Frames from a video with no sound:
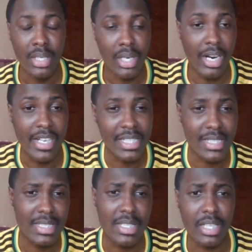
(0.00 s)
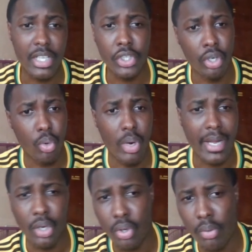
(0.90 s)
Argentina, Uruguay,
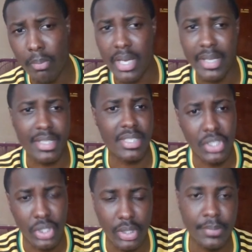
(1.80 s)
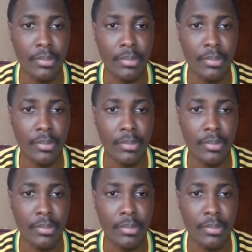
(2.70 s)
Colombia, etc.